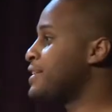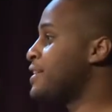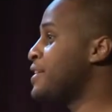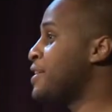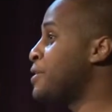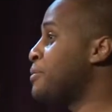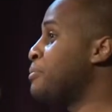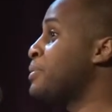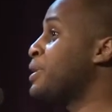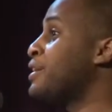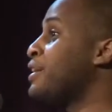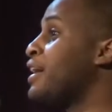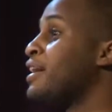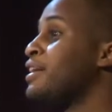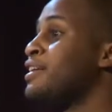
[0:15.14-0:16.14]
a.m.
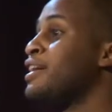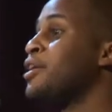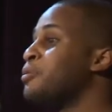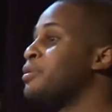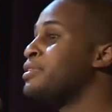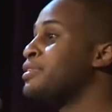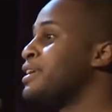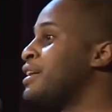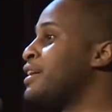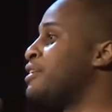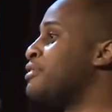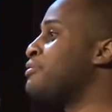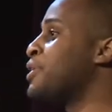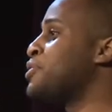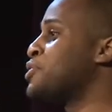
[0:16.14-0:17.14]
hanging out with
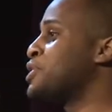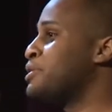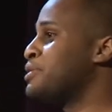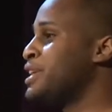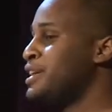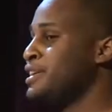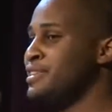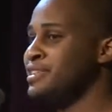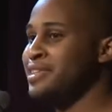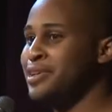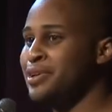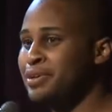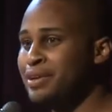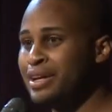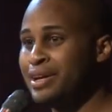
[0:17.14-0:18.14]
uh, Foundry Co guys.
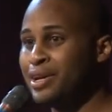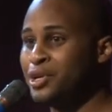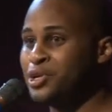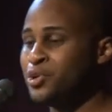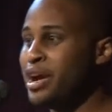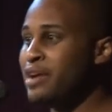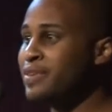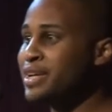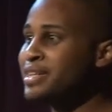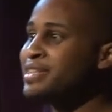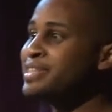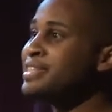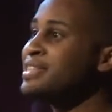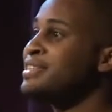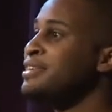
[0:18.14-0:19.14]
So,
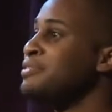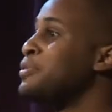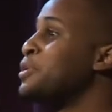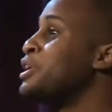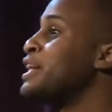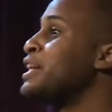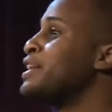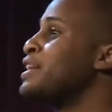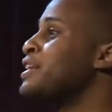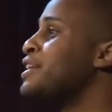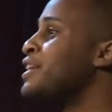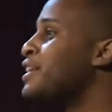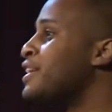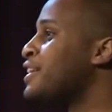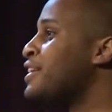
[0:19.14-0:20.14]
Travis, if you're here,
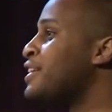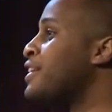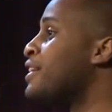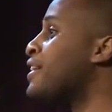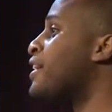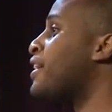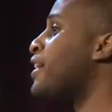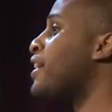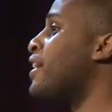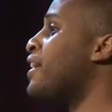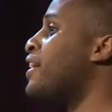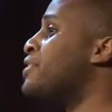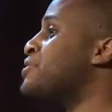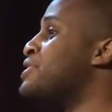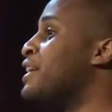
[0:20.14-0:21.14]

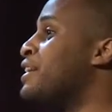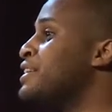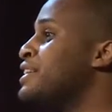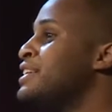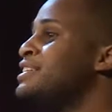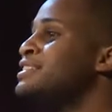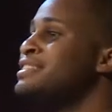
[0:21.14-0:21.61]
uh, Doug,